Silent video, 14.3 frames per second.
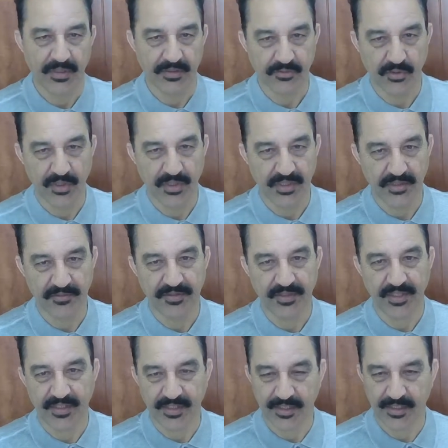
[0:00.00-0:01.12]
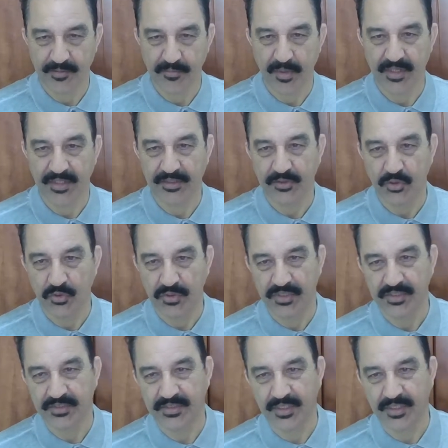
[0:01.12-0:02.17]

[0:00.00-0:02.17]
soil if there are many theories,